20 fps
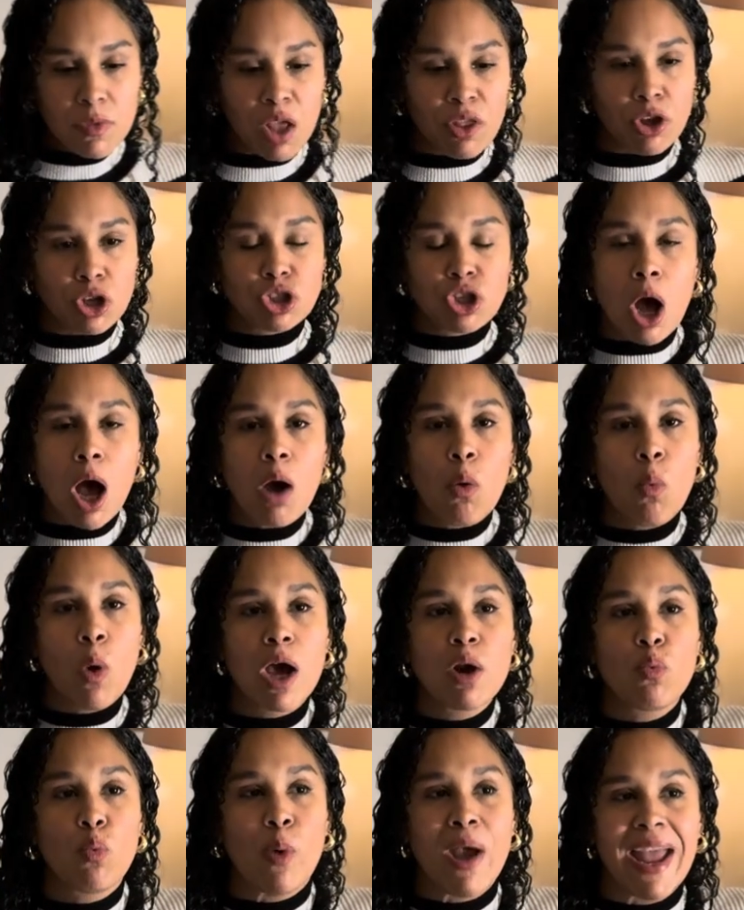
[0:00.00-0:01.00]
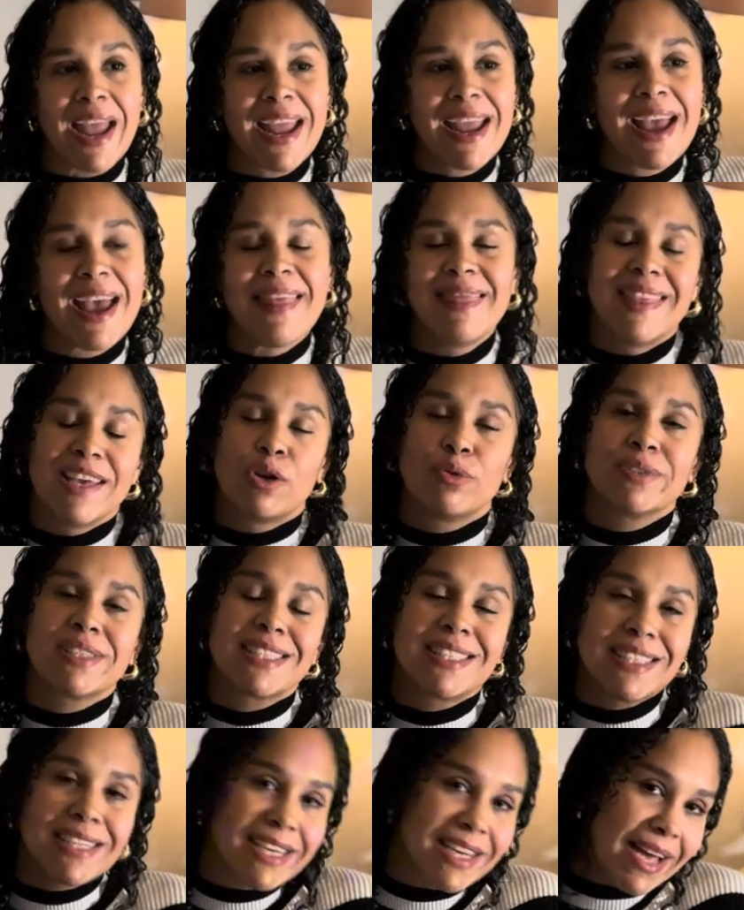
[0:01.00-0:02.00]
They're taught one way and they don't
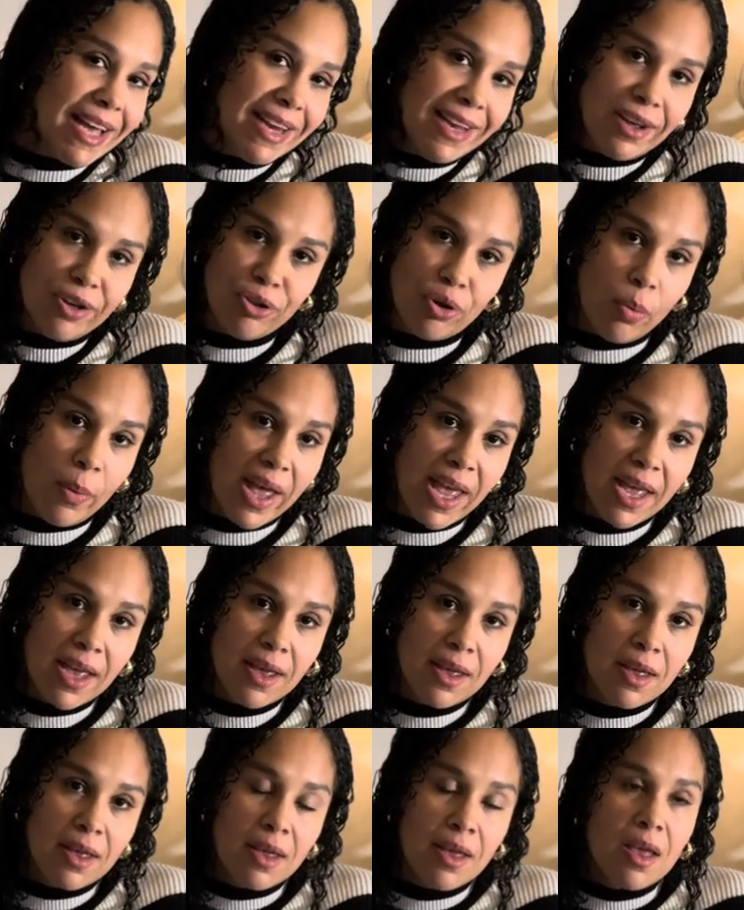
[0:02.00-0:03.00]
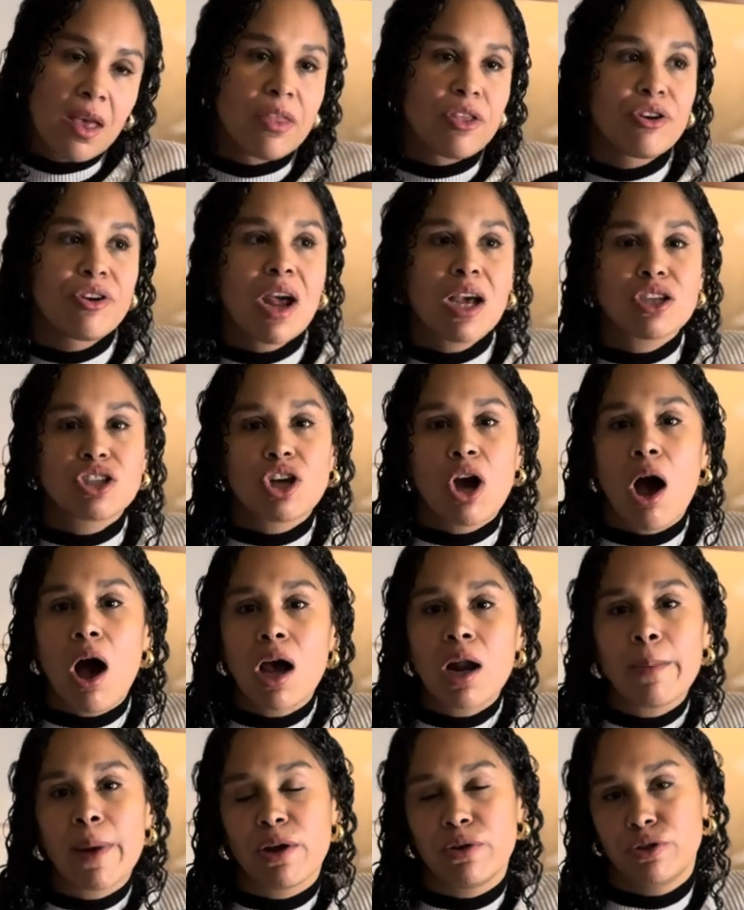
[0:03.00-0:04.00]
see it any other way. They're not
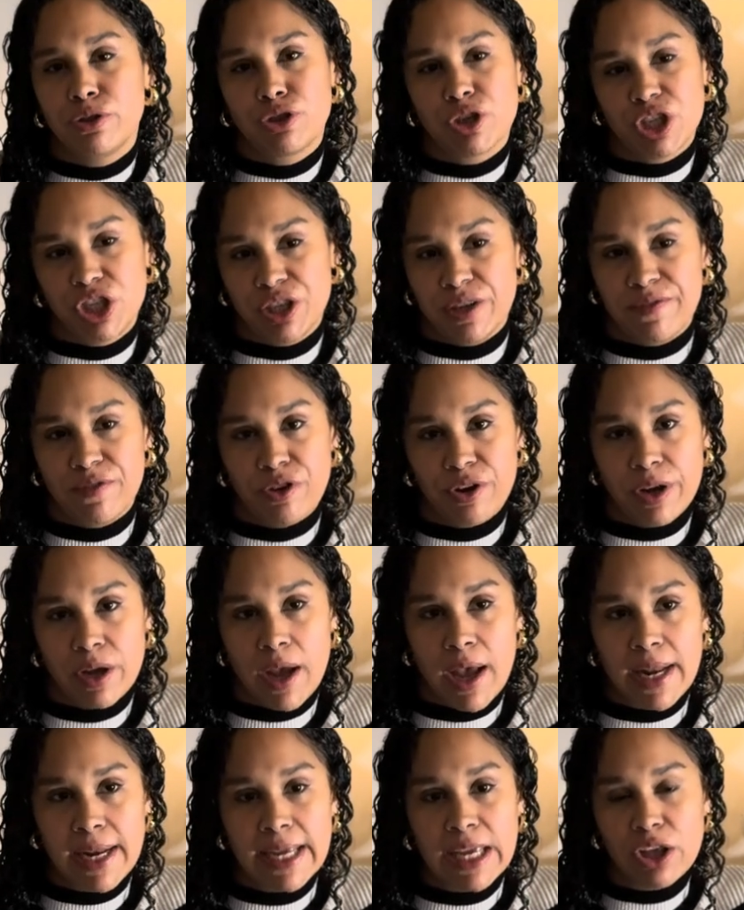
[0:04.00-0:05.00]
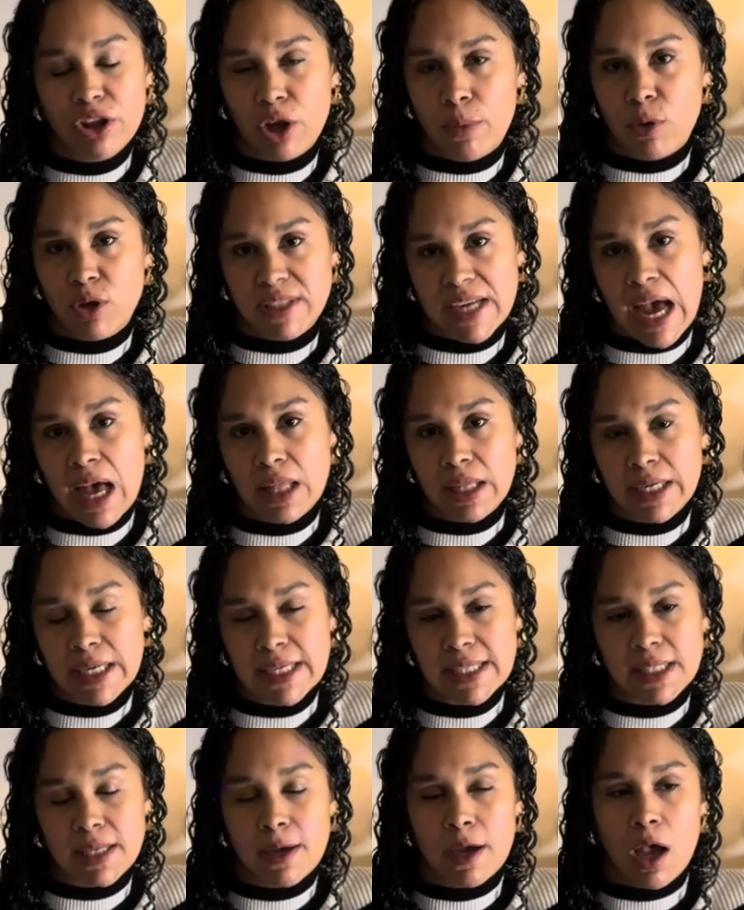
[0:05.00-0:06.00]
taught about nutrition and healing
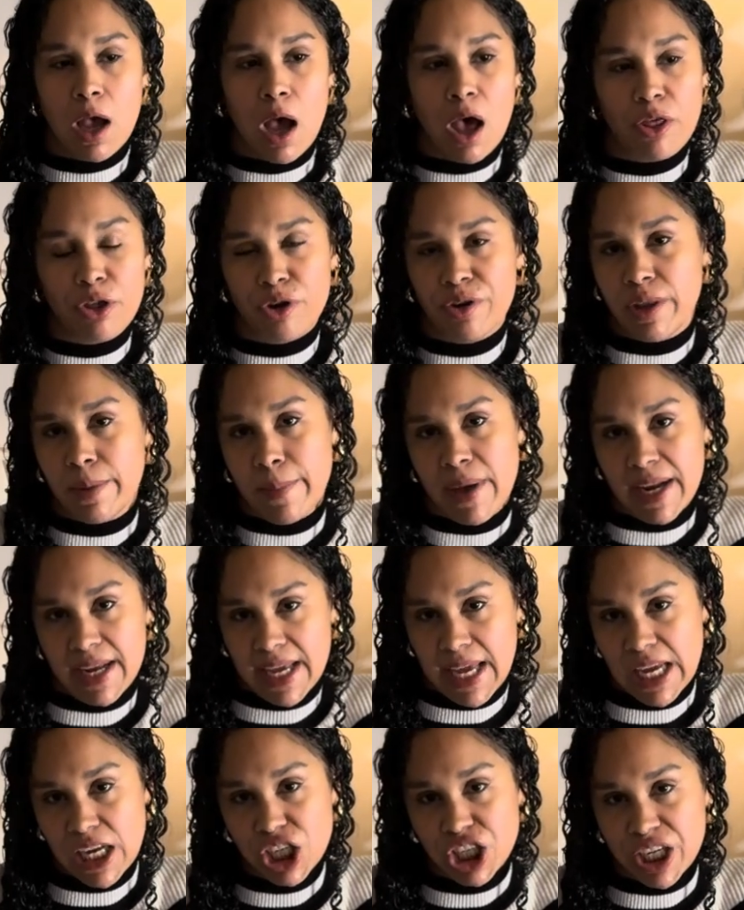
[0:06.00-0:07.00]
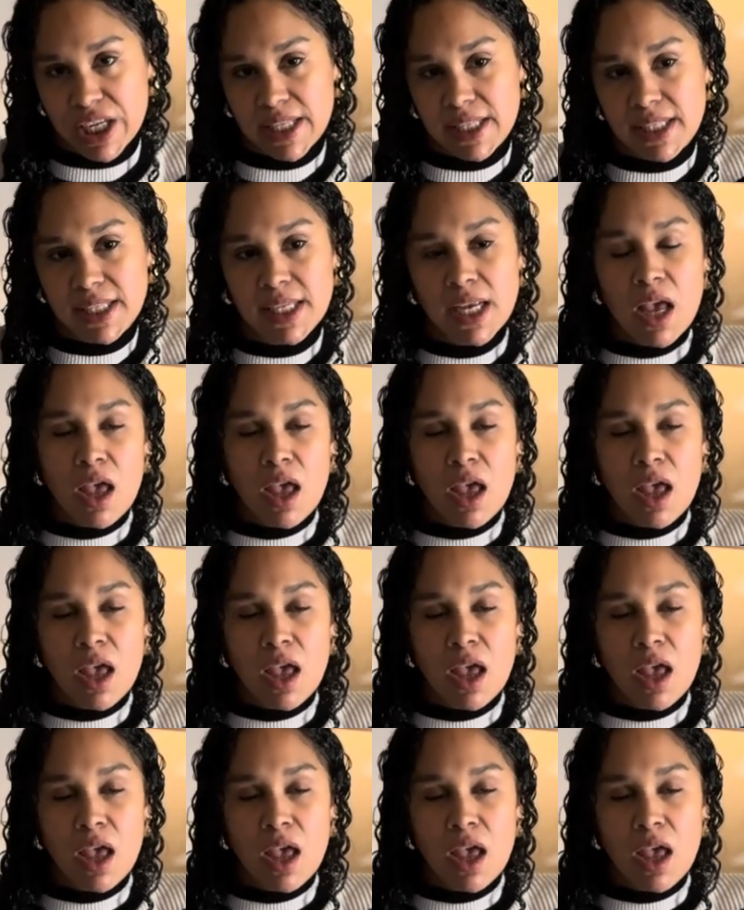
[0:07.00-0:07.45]
modalities other than medications.